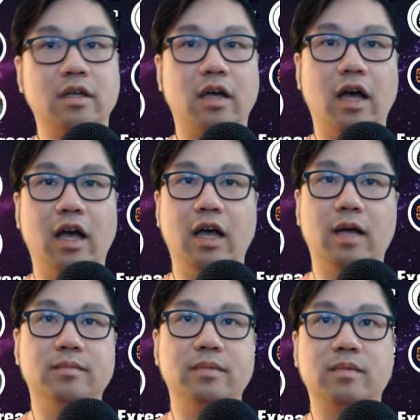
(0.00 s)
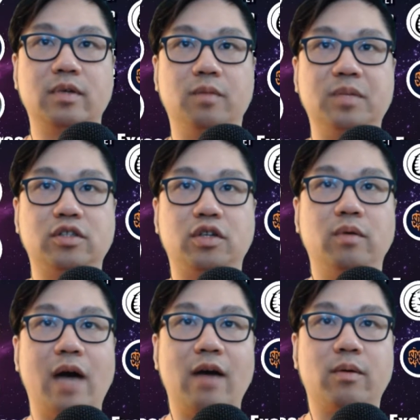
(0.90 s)
It'll be
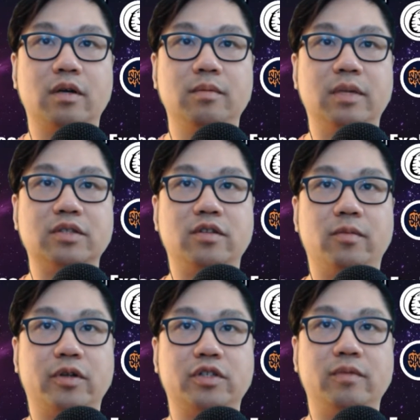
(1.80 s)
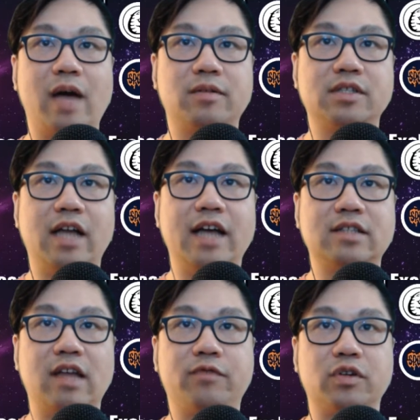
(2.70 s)
2 hour, most of them are 2 hour slots.
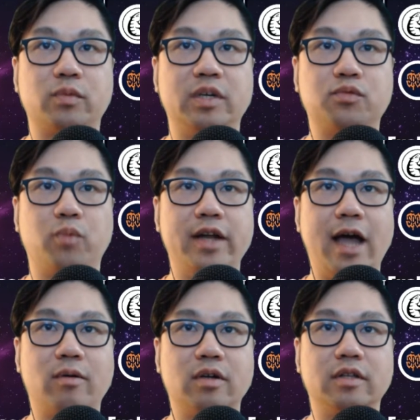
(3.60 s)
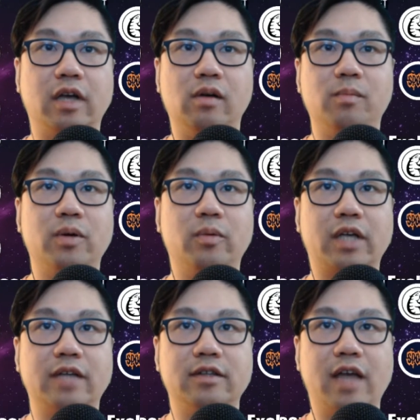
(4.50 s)
That first one is 1 hour though, but we'll
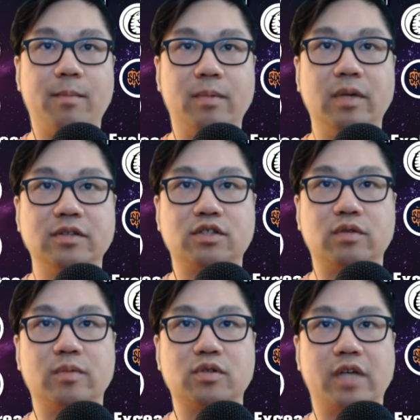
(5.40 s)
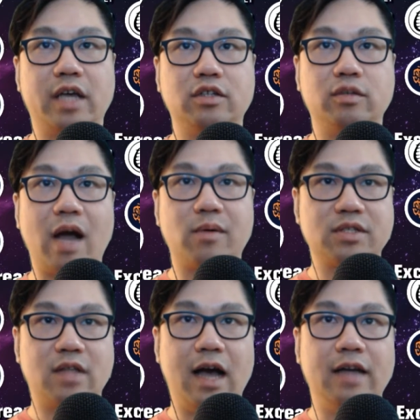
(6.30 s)
get to that. But most streamers will get a 2 hour
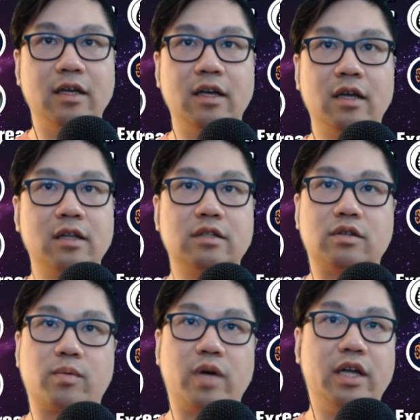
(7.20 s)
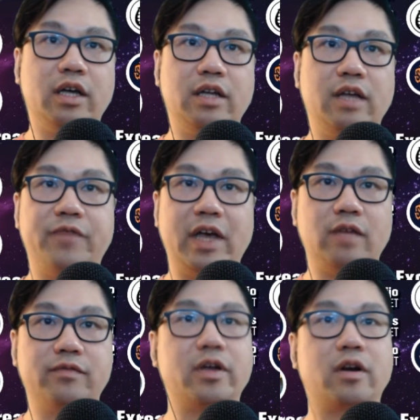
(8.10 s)
slot to run an event
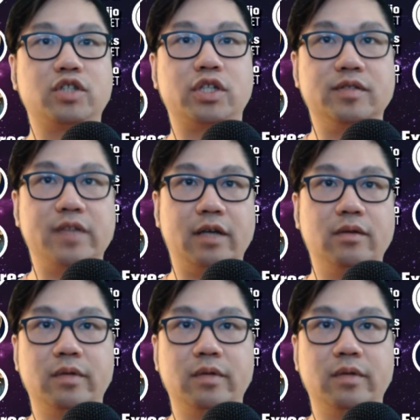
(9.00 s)
of their choosing.